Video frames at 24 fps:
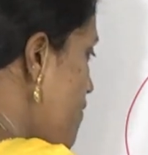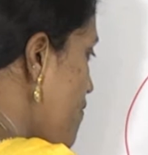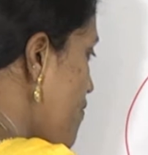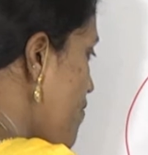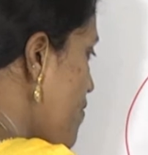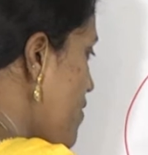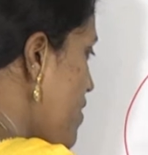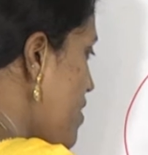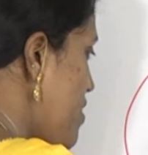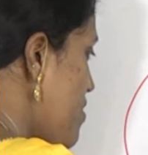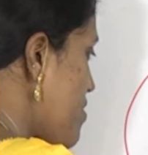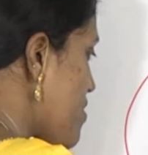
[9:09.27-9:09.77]

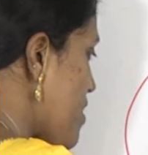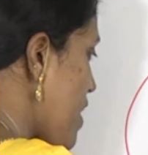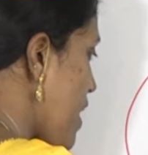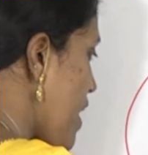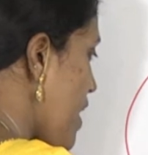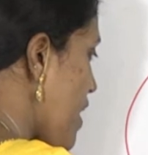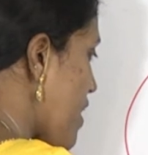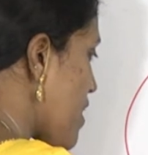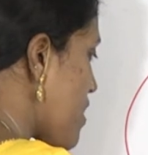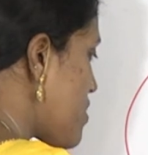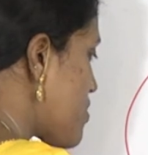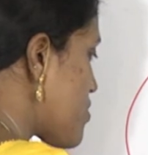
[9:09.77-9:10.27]
this
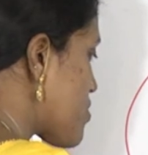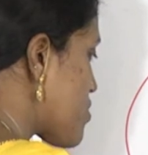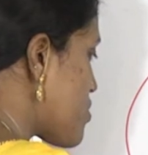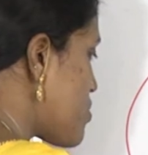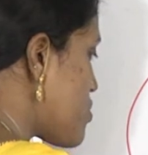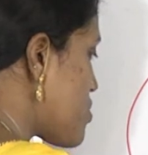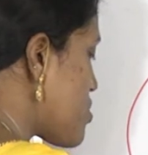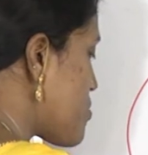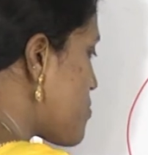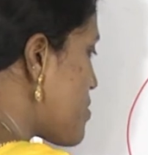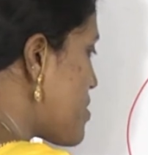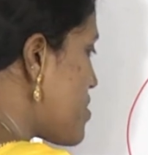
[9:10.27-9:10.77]
angle is going
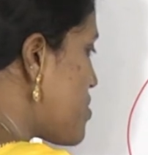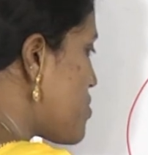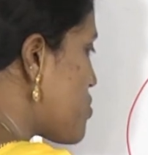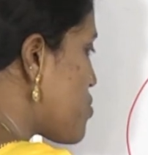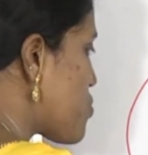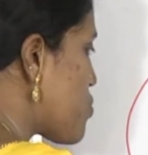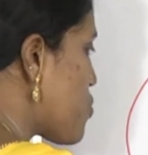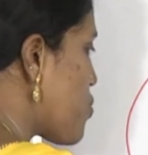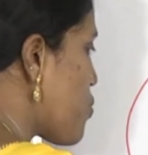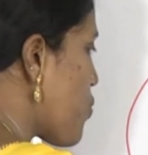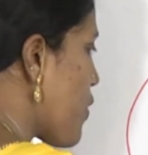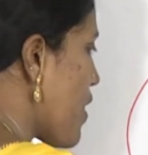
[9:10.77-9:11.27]
to be
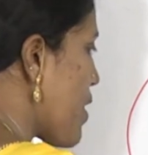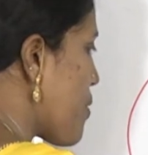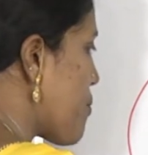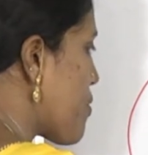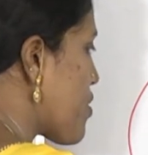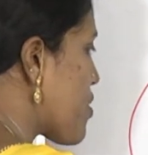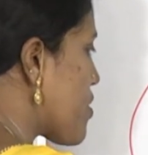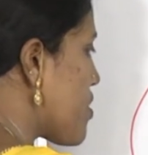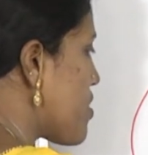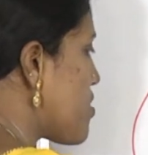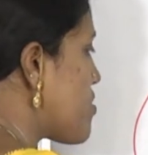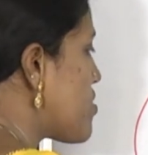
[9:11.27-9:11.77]
2y
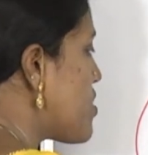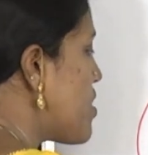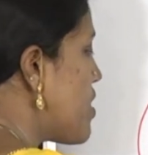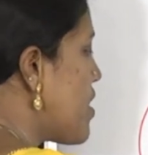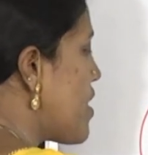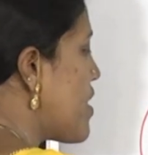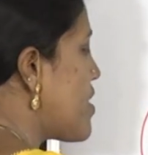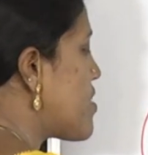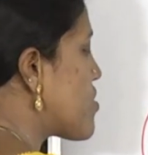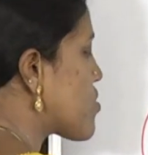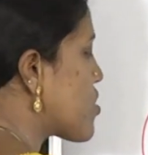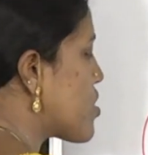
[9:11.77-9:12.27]
because
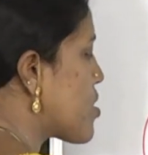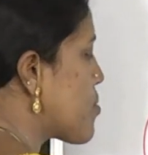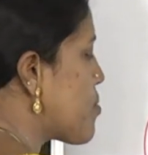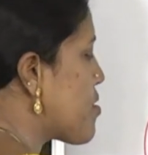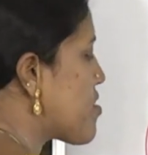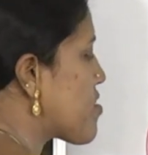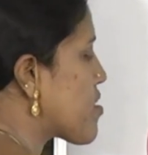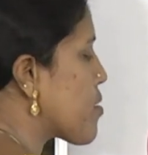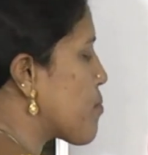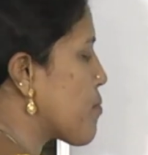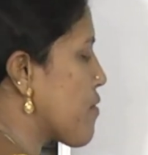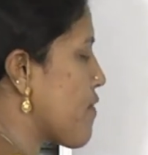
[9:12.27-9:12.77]
it is going to be
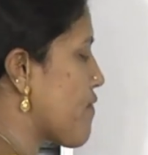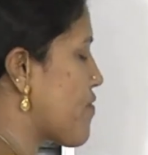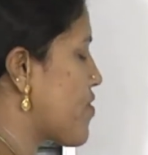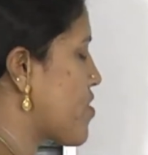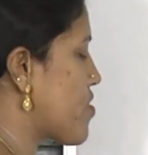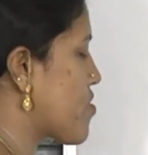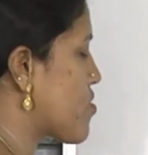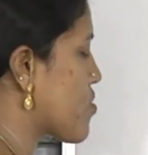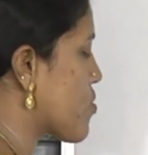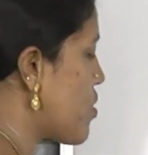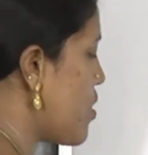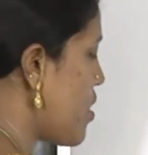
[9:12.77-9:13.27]
sum of these
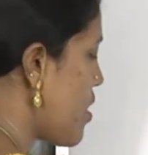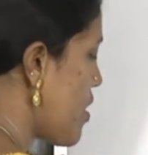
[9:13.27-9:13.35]
2.